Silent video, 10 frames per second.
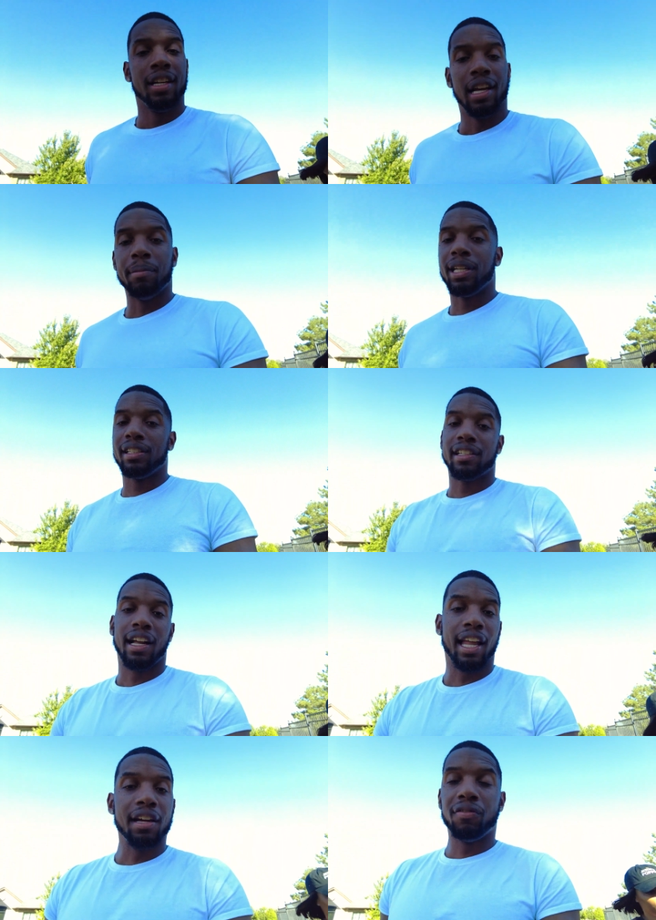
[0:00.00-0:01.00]
y'all better get
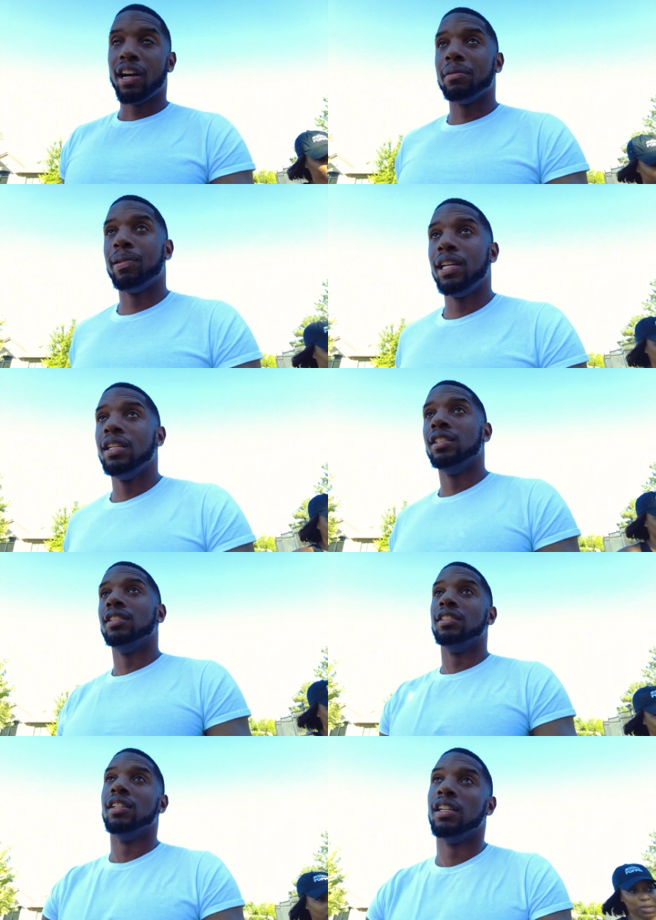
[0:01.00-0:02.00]
y'all life right, P.
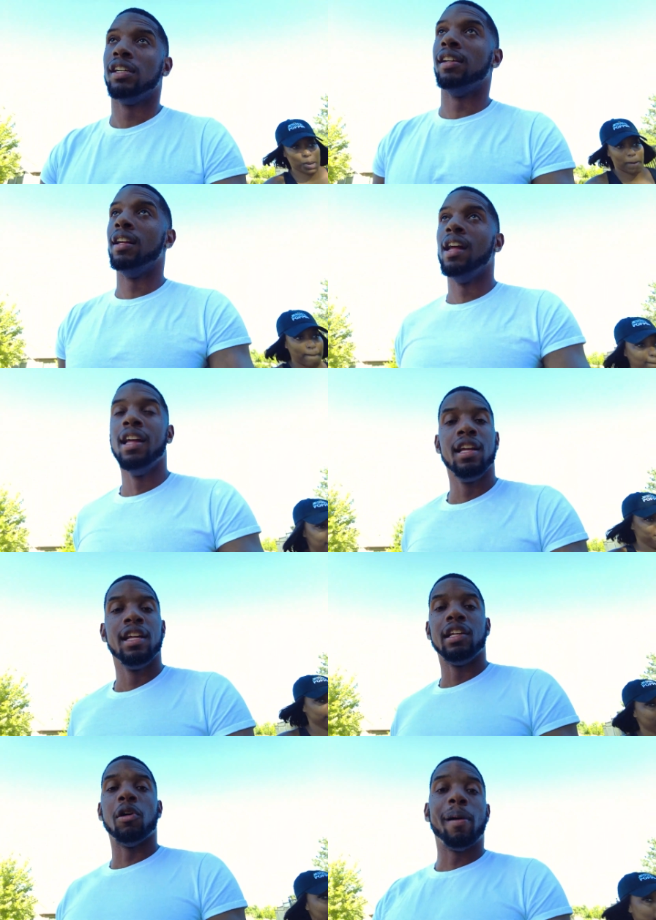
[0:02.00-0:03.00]

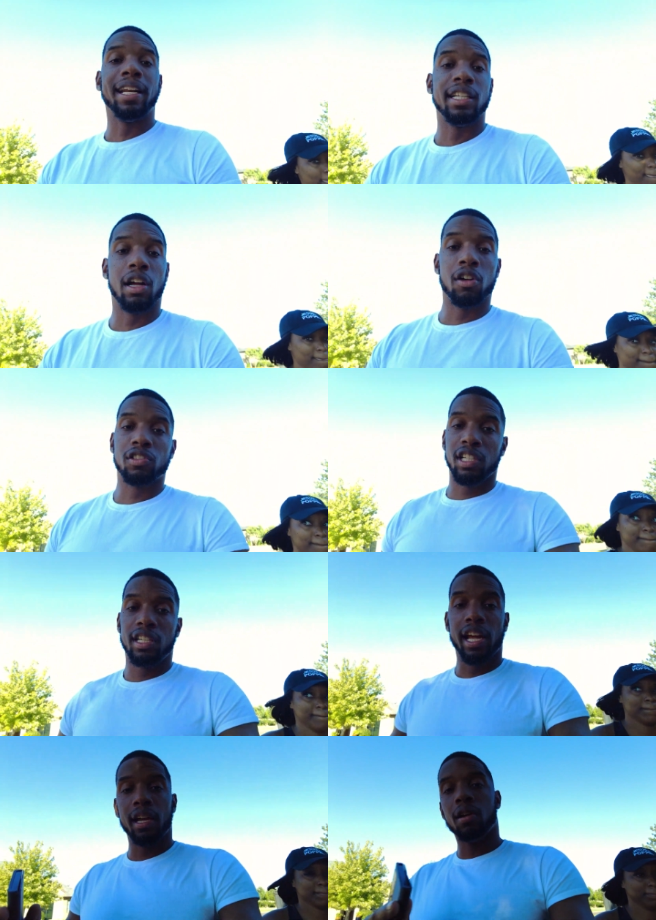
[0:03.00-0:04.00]
Nobody knows the
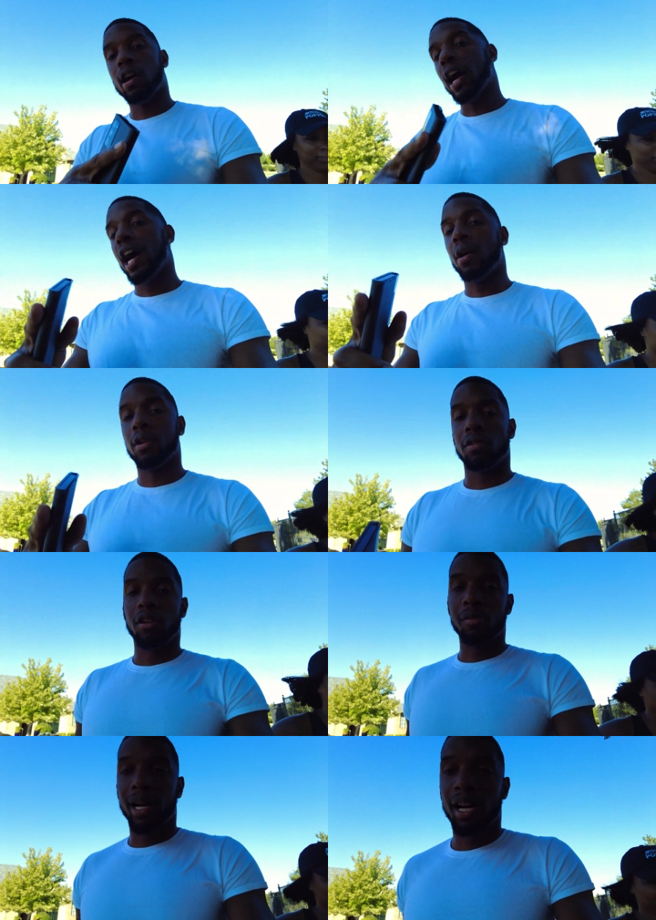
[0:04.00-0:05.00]
day or hour,
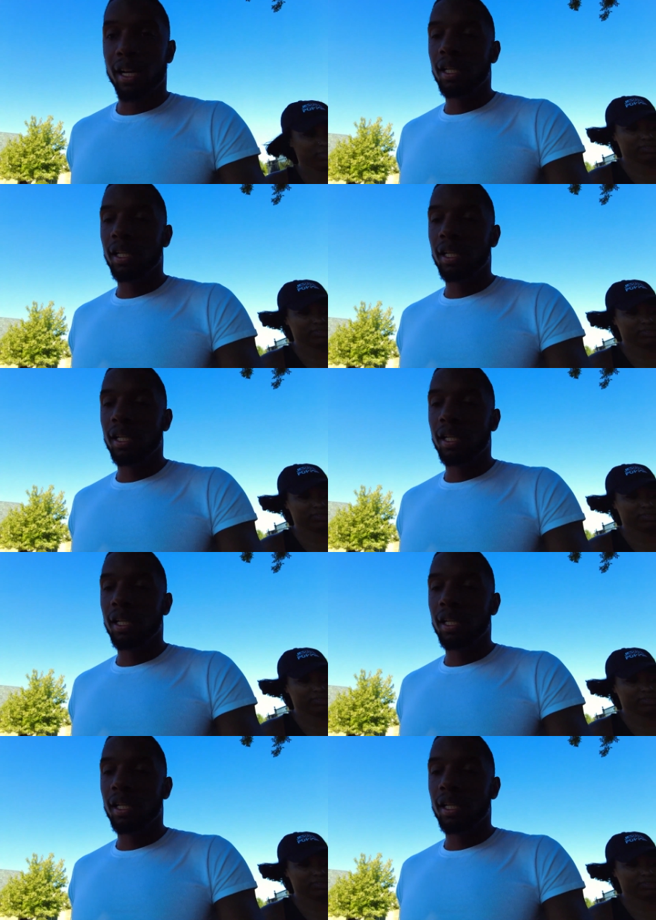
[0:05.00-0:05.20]
robot.